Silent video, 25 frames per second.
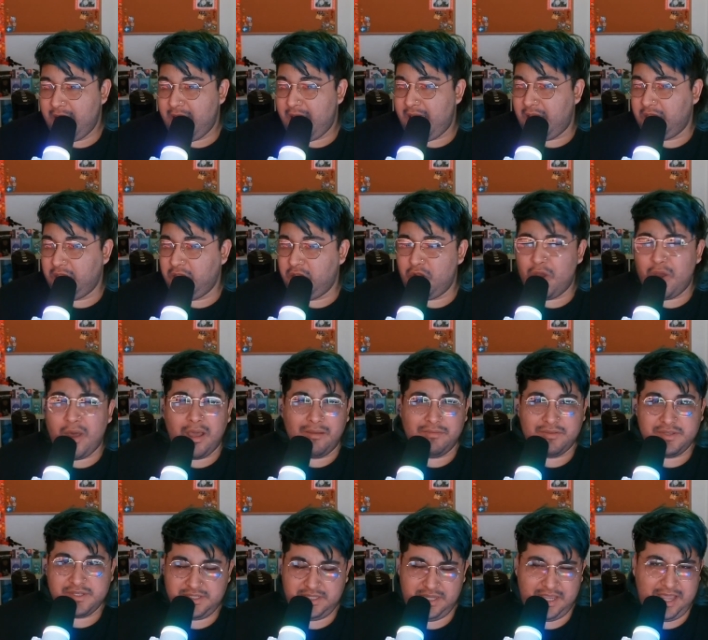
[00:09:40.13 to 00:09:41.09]
And you know,
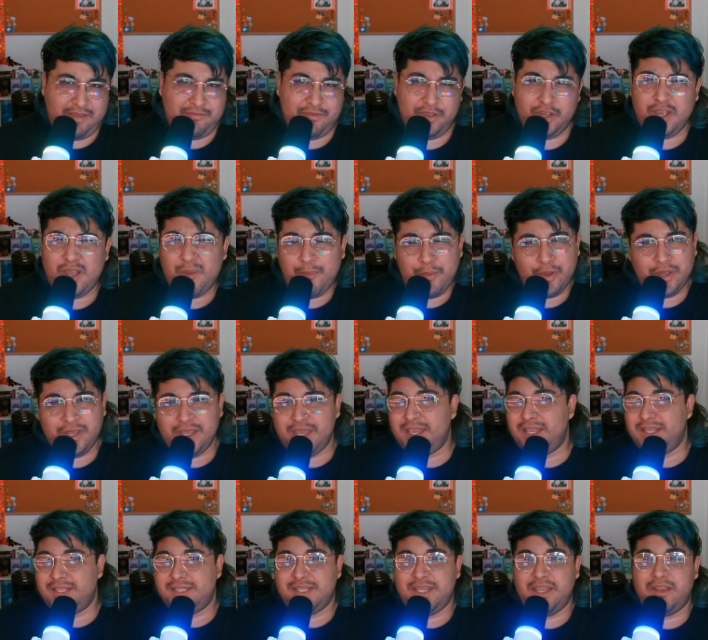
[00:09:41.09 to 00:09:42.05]
obviously have a couple
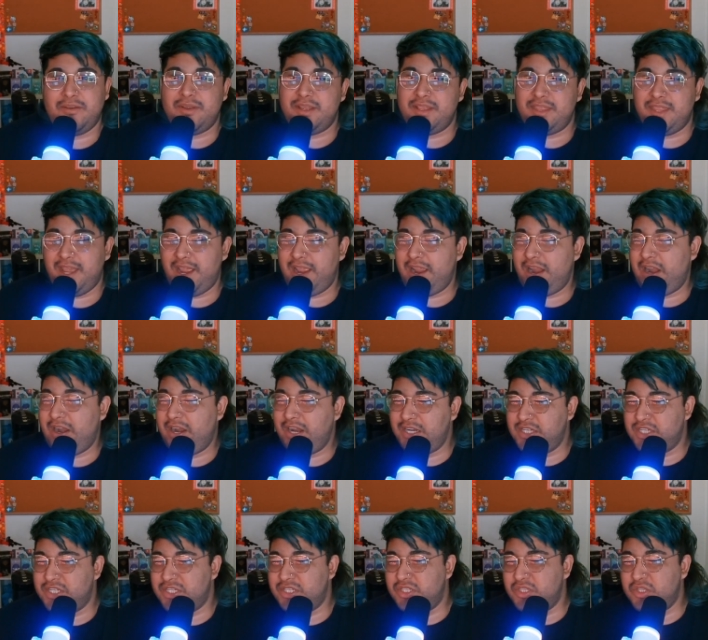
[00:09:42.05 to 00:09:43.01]
kids here and there and
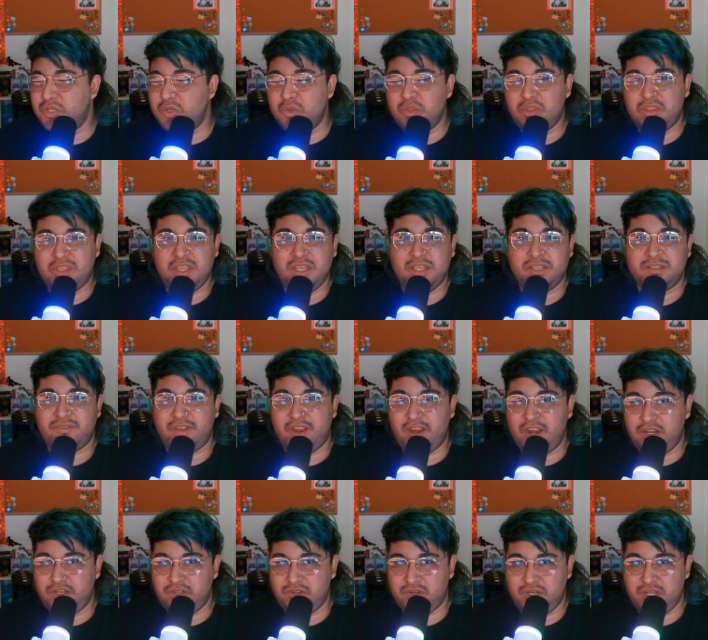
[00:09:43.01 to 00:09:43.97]
just do things
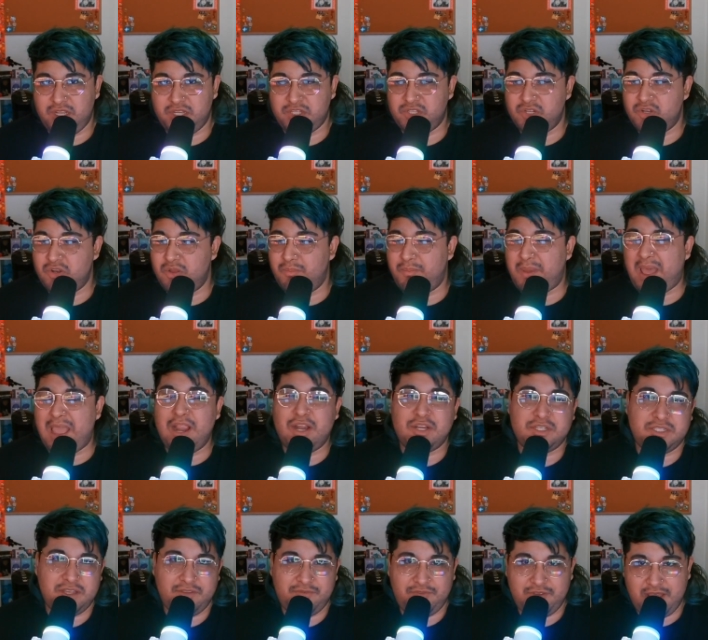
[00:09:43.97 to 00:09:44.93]
very traditional, buy
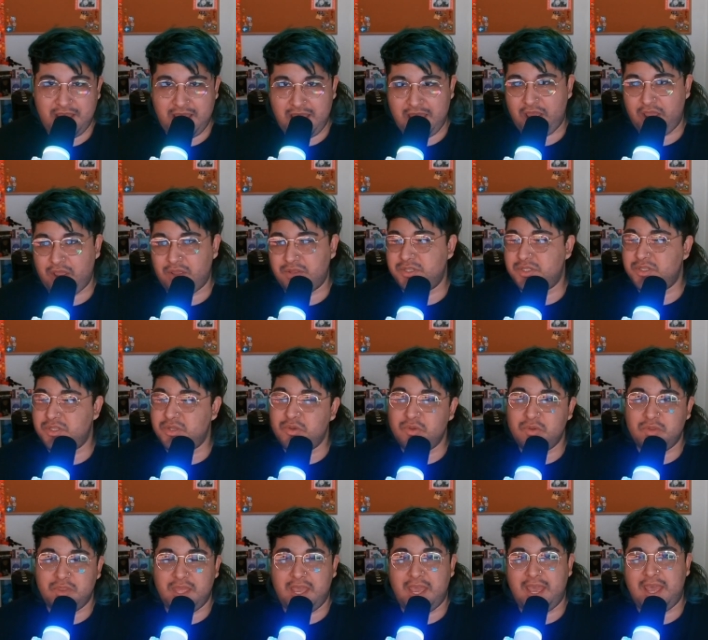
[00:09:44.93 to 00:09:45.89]
yourself a house,
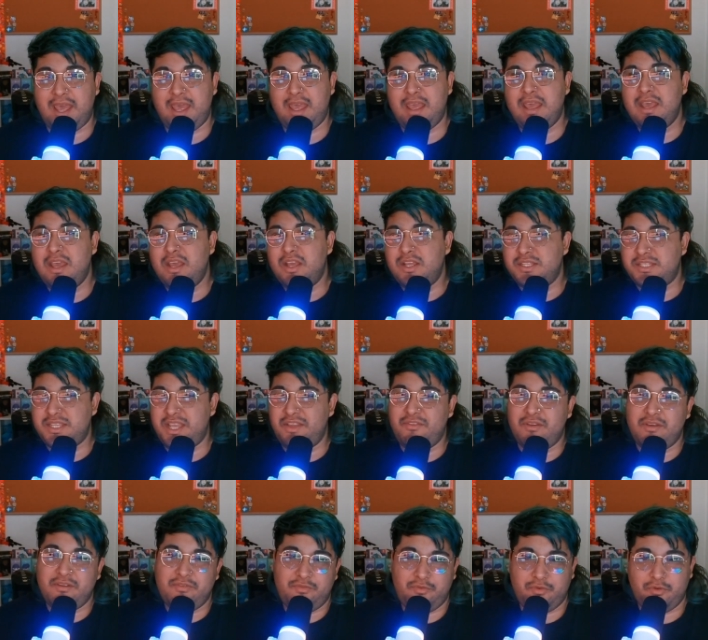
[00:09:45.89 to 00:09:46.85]
do that, save
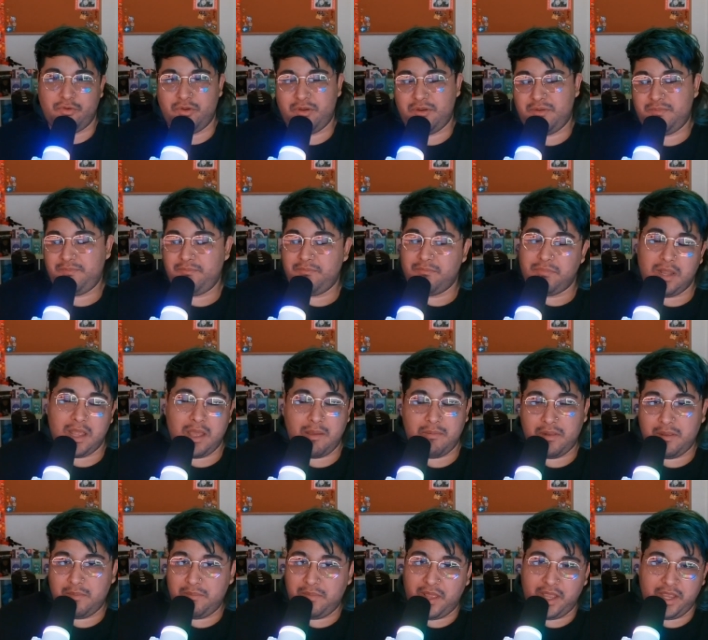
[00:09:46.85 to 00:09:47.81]
up for blah
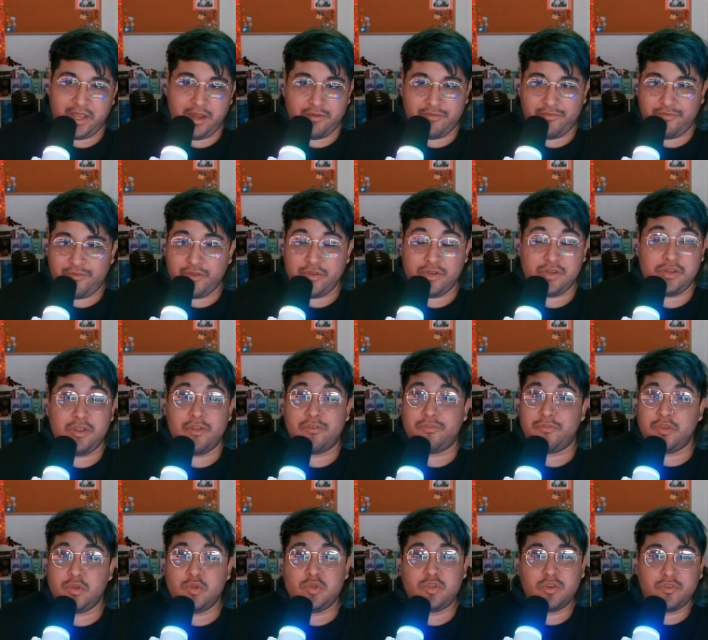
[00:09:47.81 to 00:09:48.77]
blah blah your your
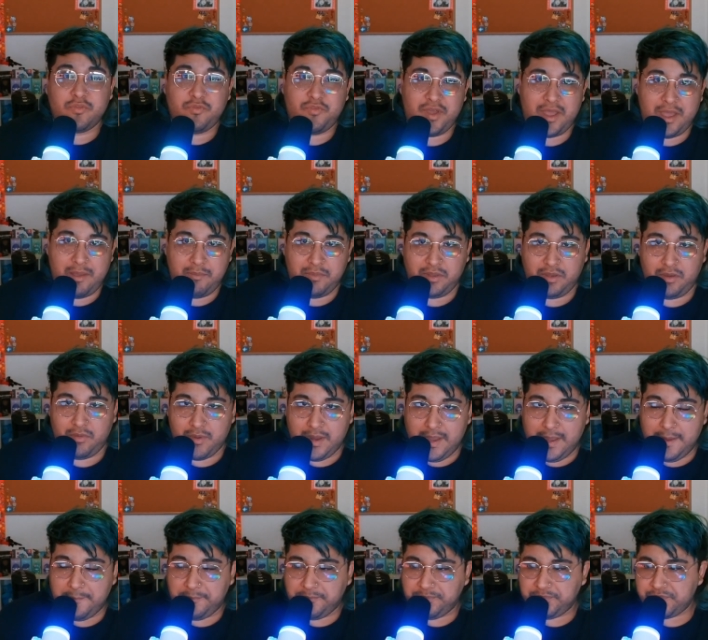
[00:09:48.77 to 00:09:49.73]
future family,
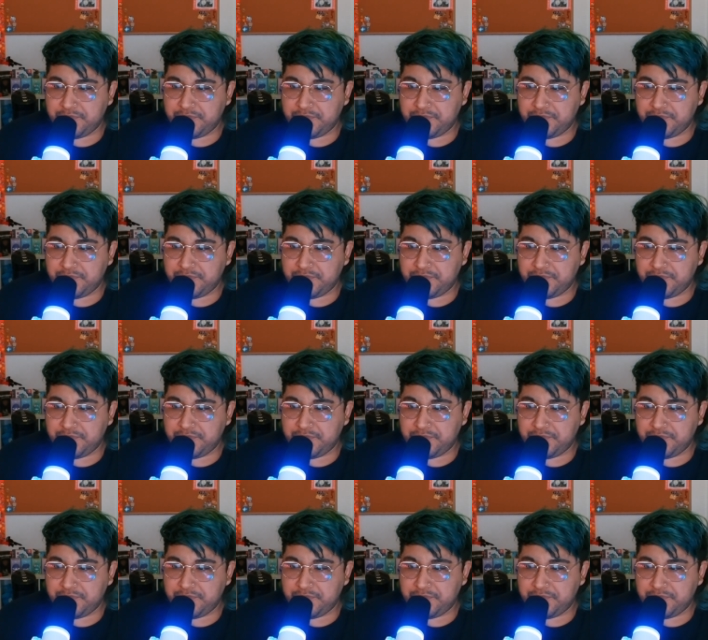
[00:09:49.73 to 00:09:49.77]
right?